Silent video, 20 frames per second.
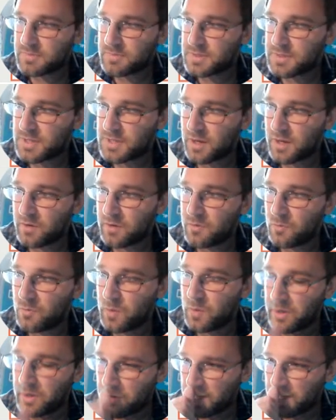So
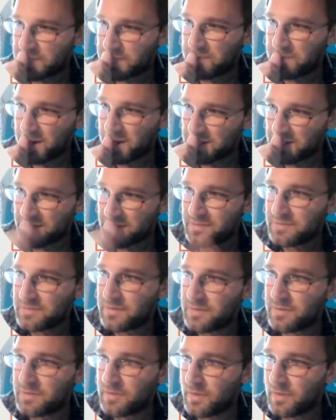we're not
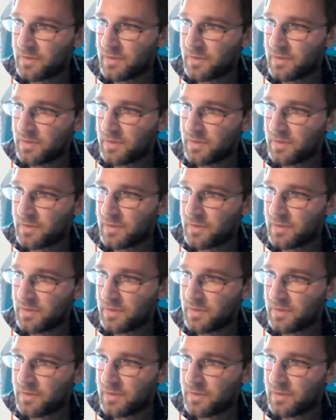expecting,